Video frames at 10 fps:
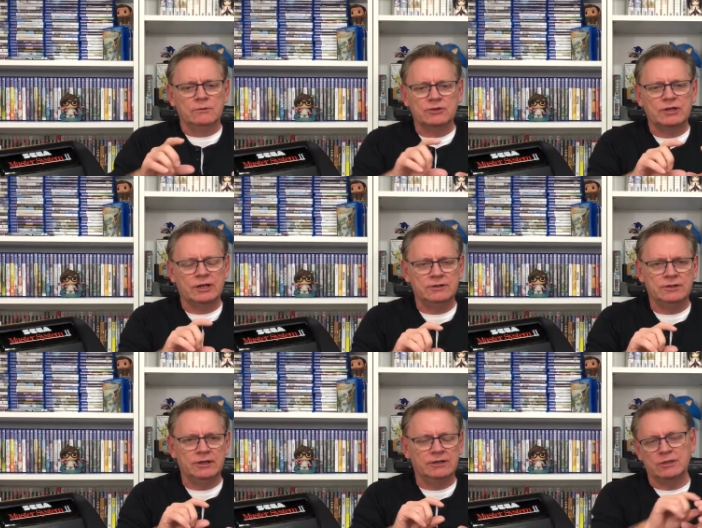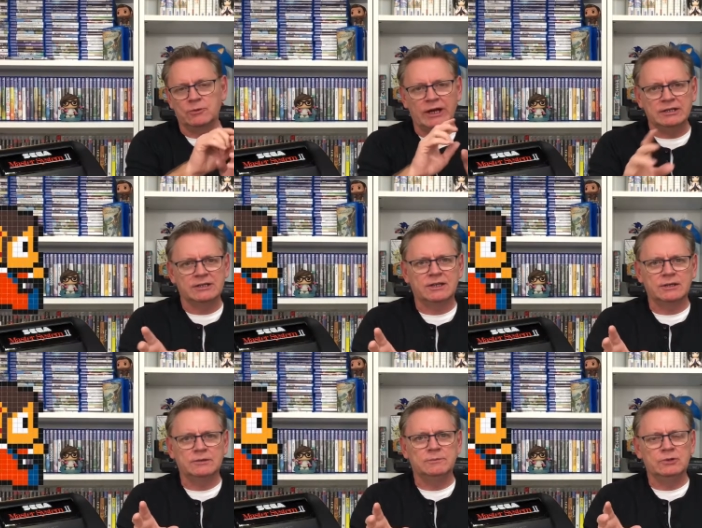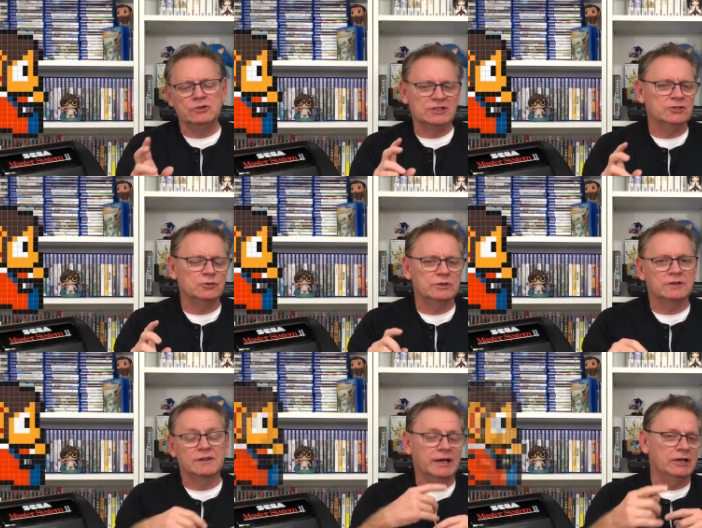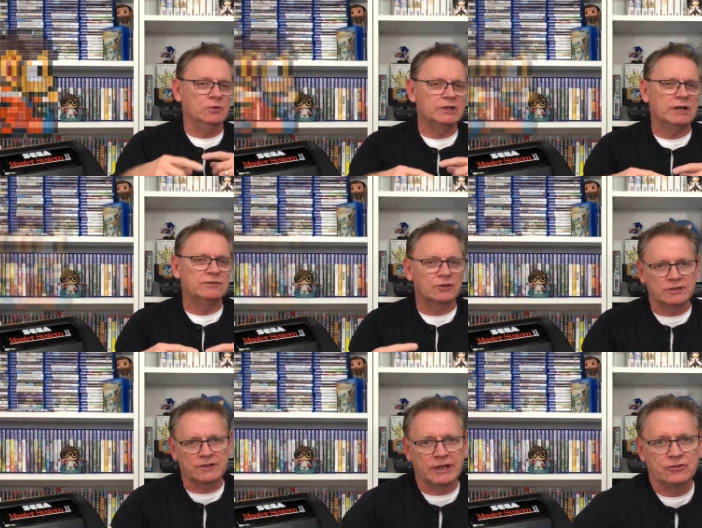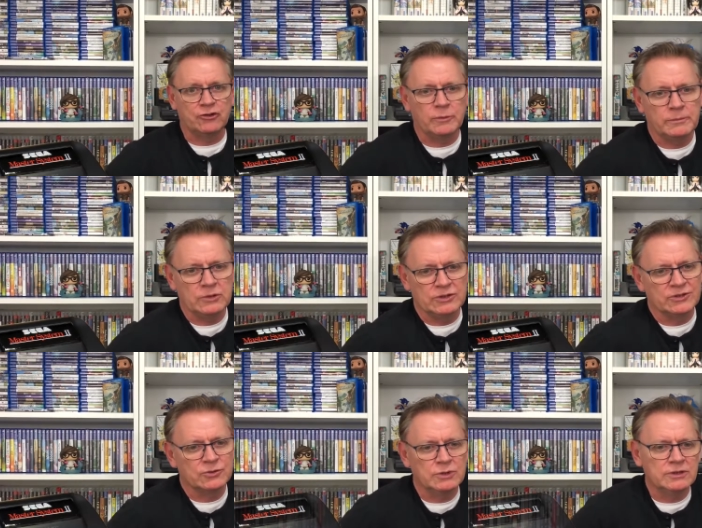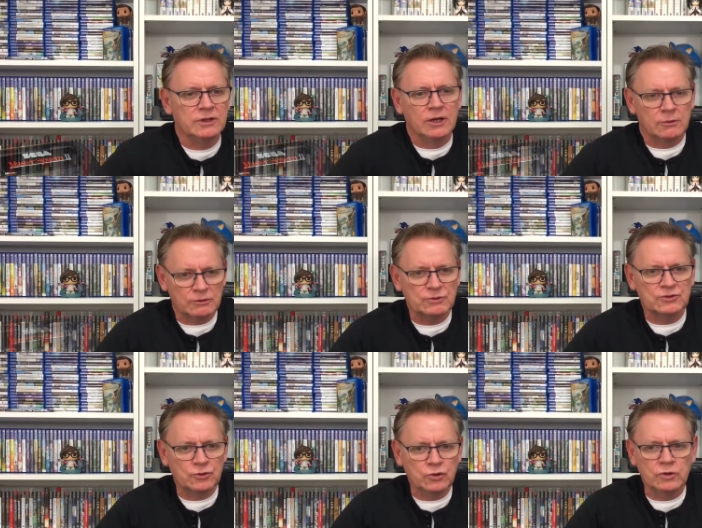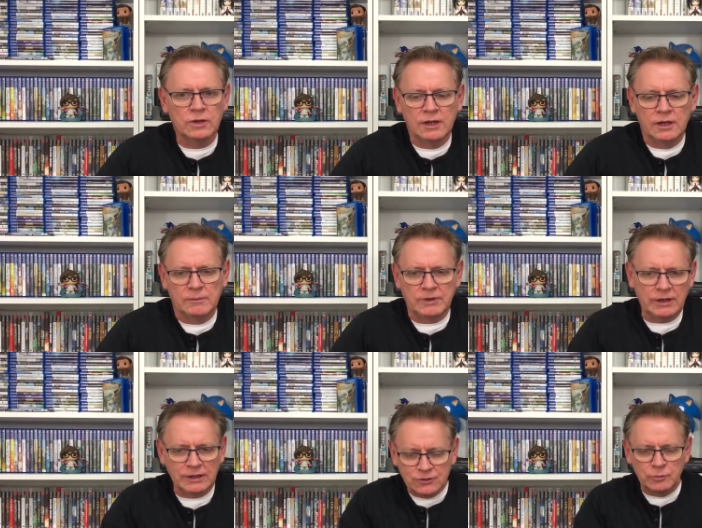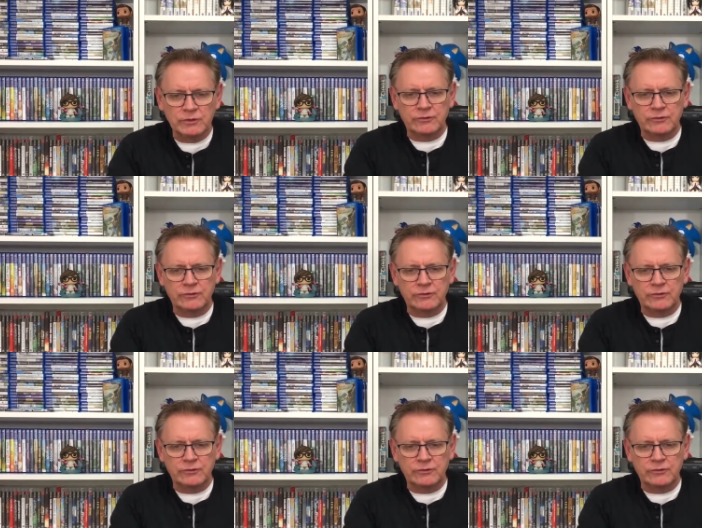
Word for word: which had the, I think, Alex Kid built into it, and later would have Sonic the Hedgehog built into it, which was cool, but I do